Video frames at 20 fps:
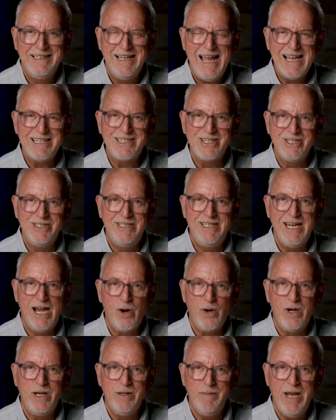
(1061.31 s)
That's a
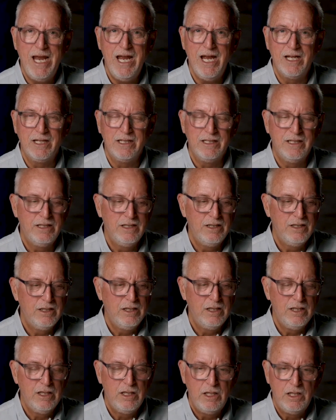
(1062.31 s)
daring man.
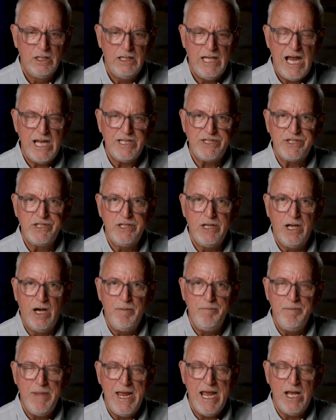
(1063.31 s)
That's a
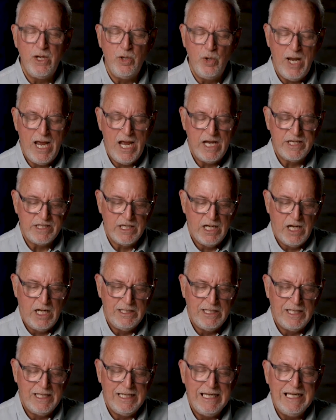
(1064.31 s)
man who has
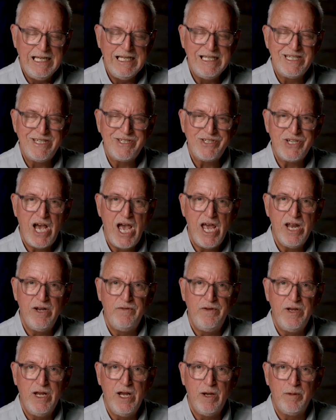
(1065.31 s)
on the inside
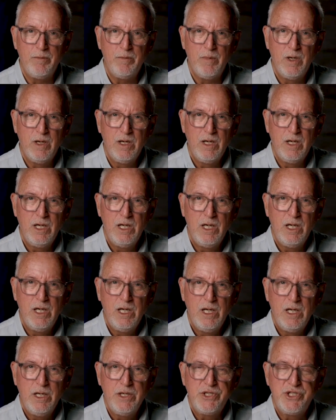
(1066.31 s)
of him
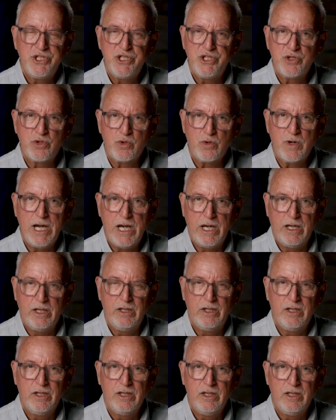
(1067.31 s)

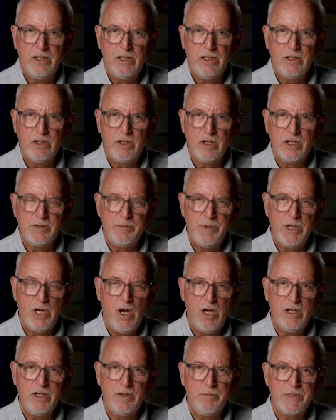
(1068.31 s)
strength goes
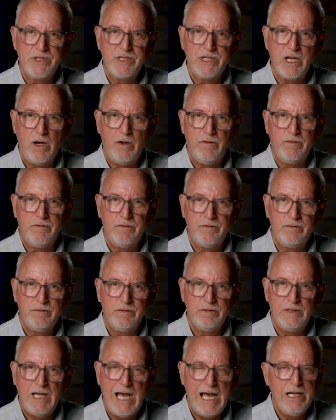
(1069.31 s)
beyond himself.
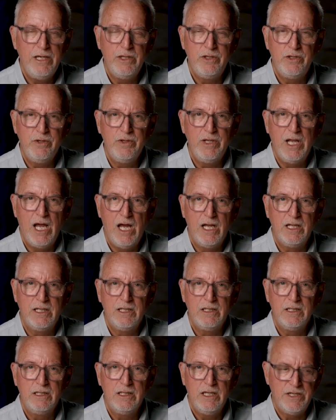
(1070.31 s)
How do you do that?
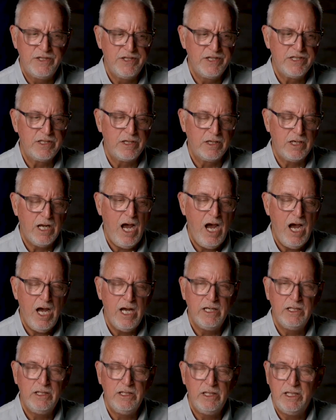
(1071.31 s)
It's just a
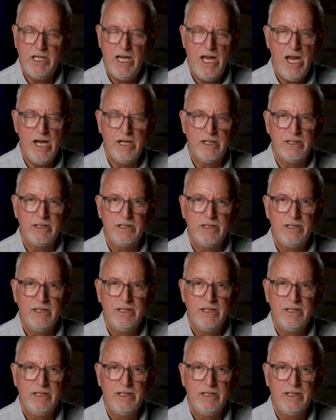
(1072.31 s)
guy. You can't.